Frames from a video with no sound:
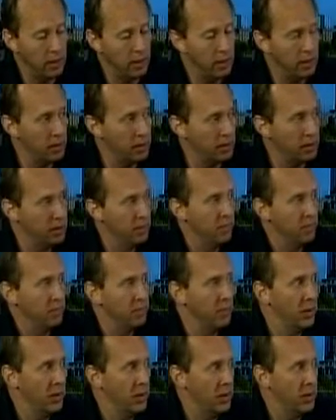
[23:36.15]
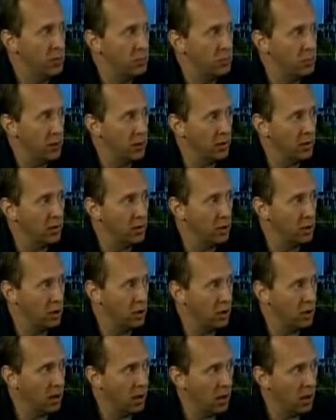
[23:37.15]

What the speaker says: it in his previous job